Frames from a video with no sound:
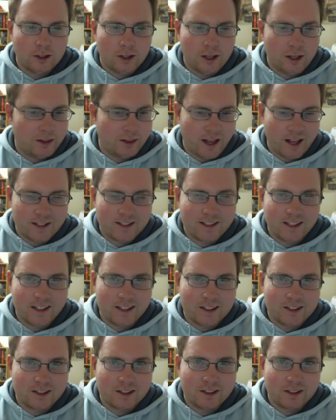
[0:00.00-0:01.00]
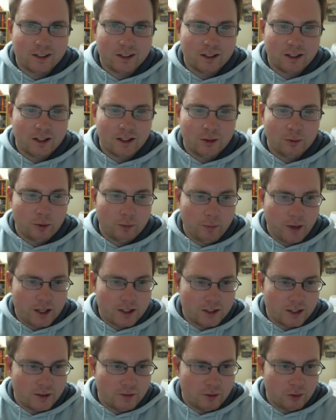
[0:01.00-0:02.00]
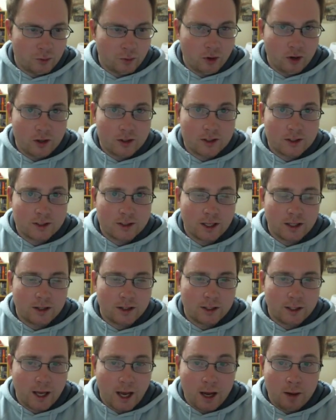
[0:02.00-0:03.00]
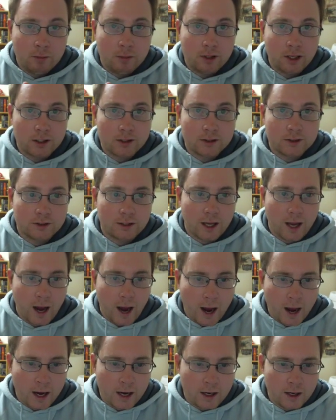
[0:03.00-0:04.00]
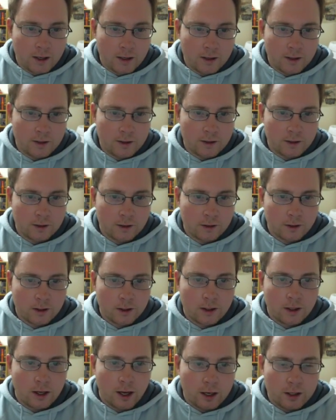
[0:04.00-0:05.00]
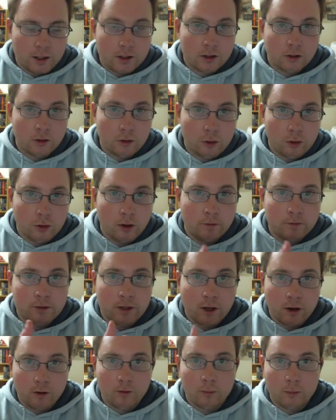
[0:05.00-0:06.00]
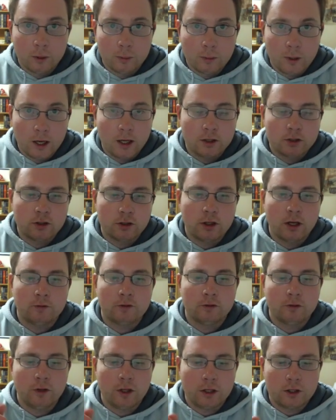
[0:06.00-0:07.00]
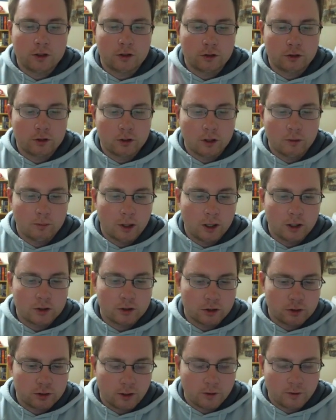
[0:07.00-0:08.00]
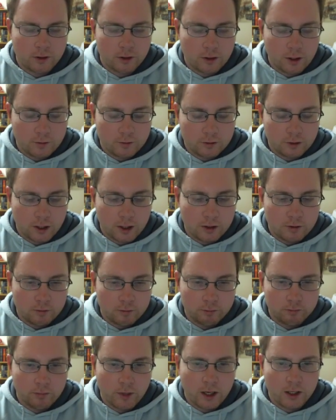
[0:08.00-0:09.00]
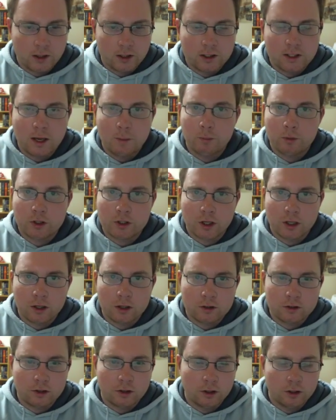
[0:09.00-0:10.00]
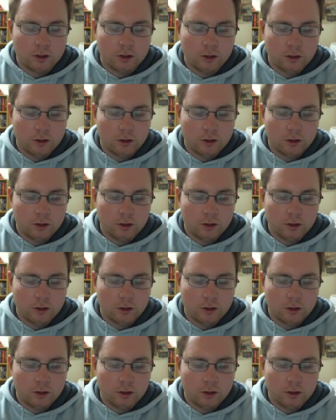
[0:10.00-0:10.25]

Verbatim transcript: That's it. What makes it even worse is that the game doesn't end until you have terraformed the planet, so you have to reach certain milestones. So I think you have to like make the temperature at a certain